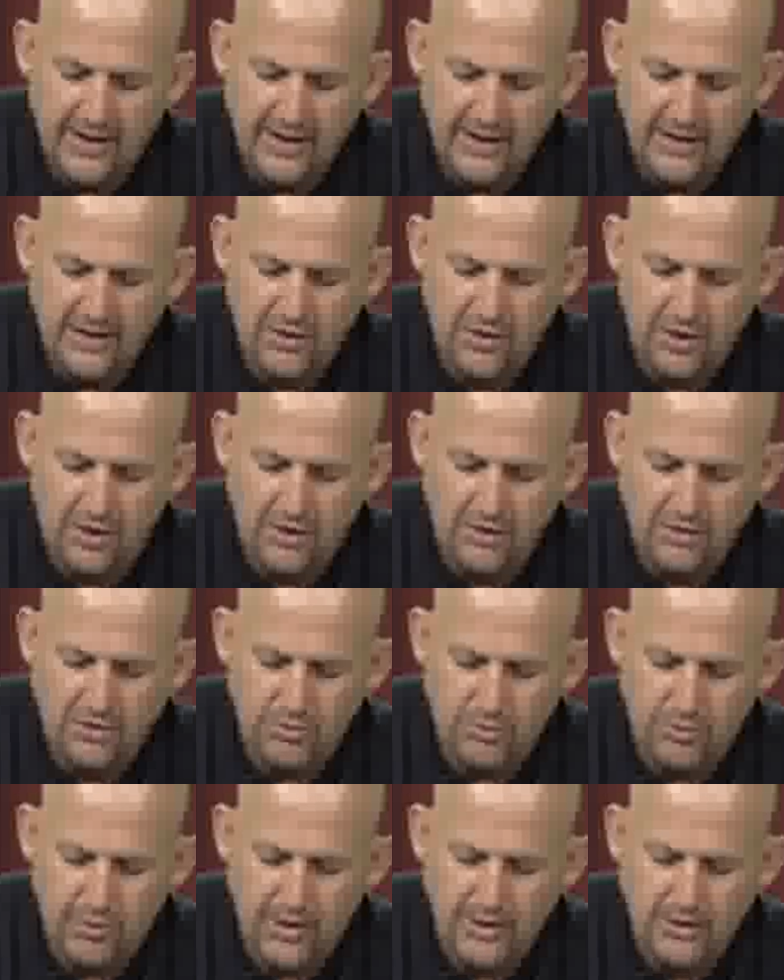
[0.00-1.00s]
it goes
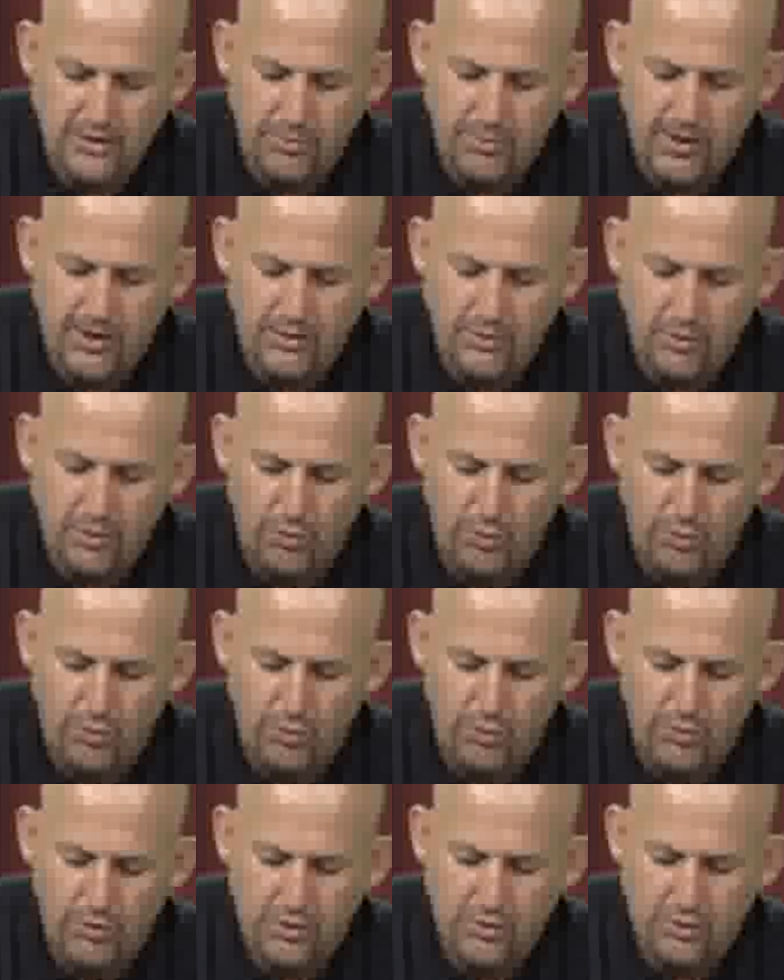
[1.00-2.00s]
right around
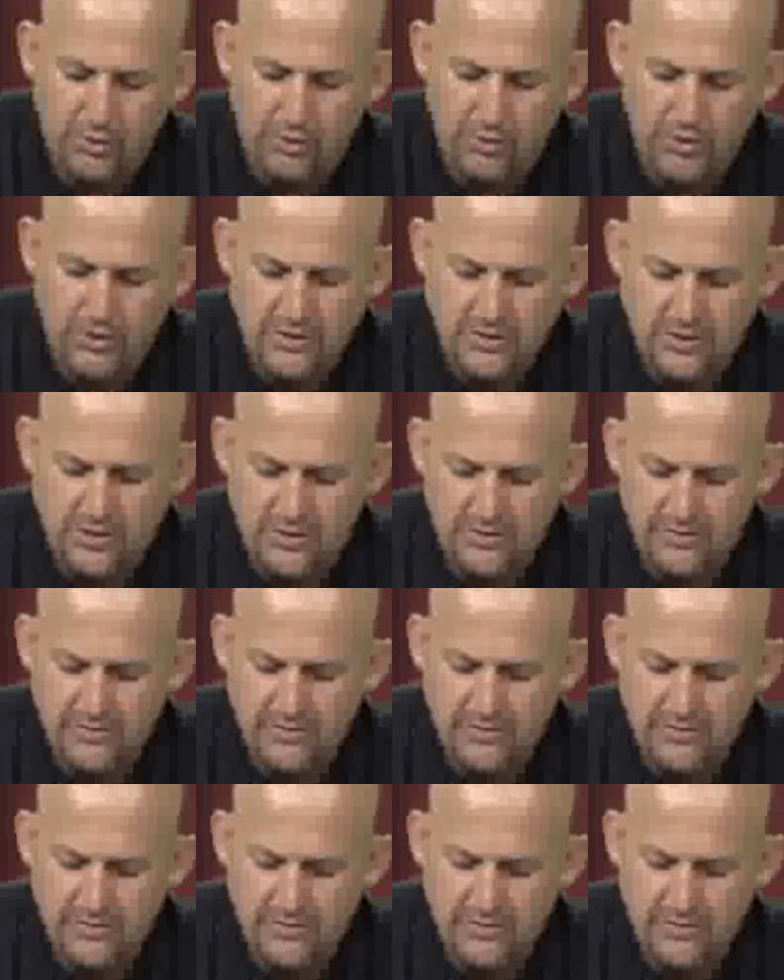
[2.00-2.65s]
all the corners.